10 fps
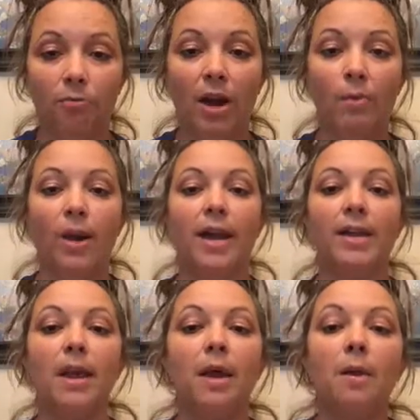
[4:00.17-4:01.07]
right
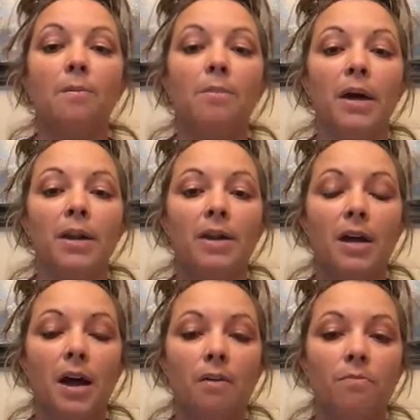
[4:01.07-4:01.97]
away. But
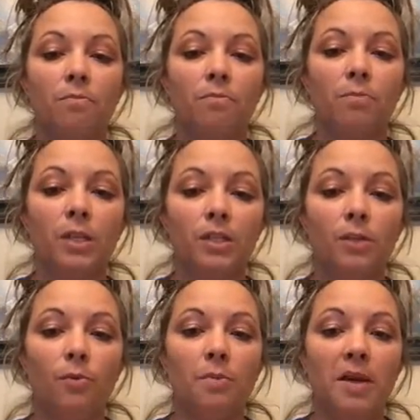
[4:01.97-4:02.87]

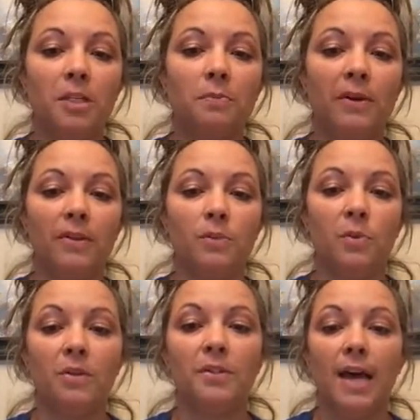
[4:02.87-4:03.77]
so we might just pick this
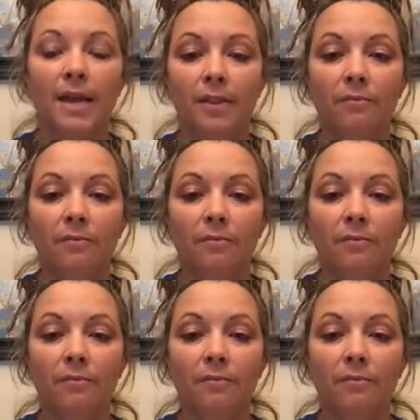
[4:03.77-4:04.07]
one side,